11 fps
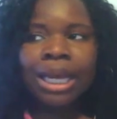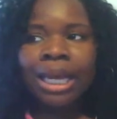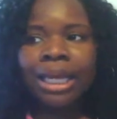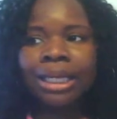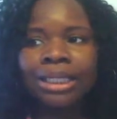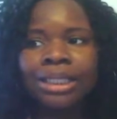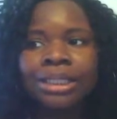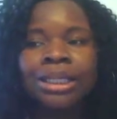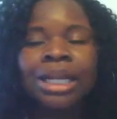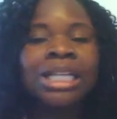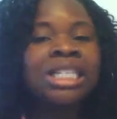
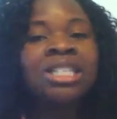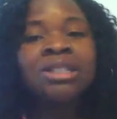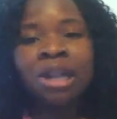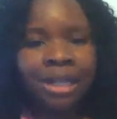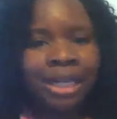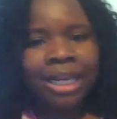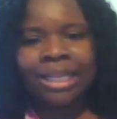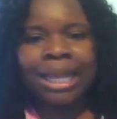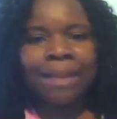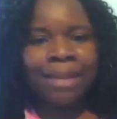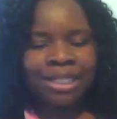And let's start getting
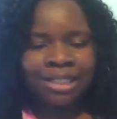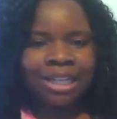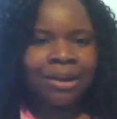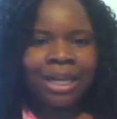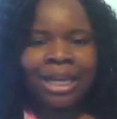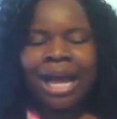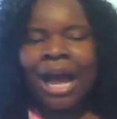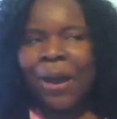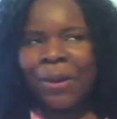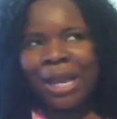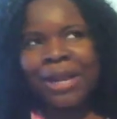that message out. Like,
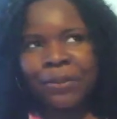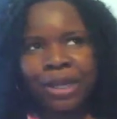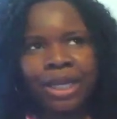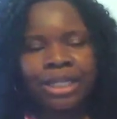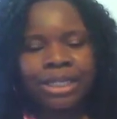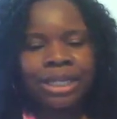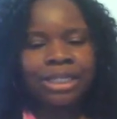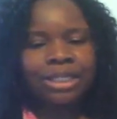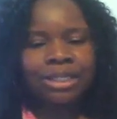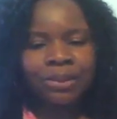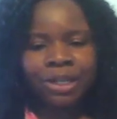how can we? I guess
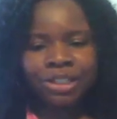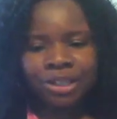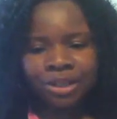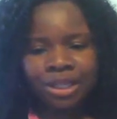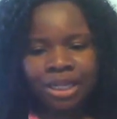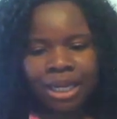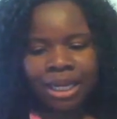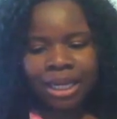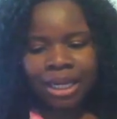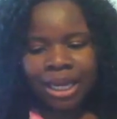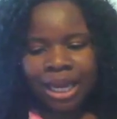is the question of the
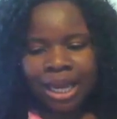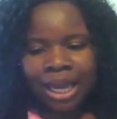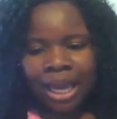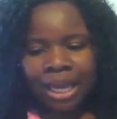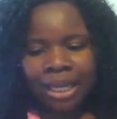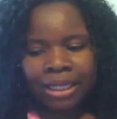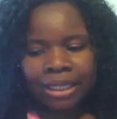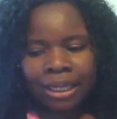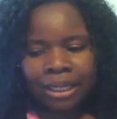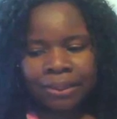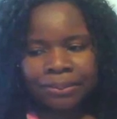day. And
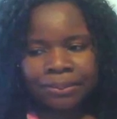I